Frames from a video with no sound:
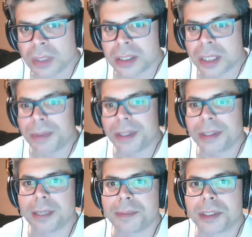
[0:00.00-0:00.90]
some of the
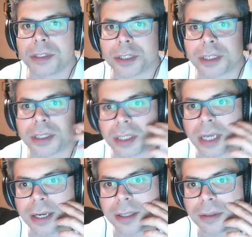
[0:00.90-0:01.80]
tips and tricks on
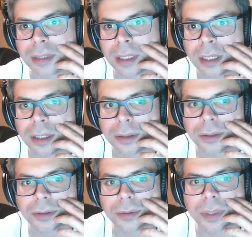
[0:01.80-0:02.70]
how to
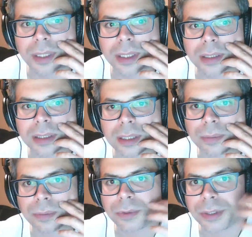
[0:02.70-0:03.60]
do
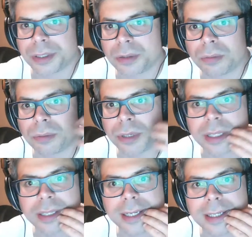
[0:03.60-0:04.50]
some really cool
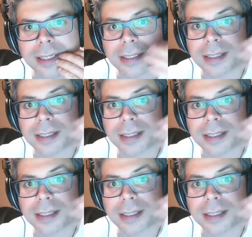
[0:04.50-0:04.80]
breathing techniques.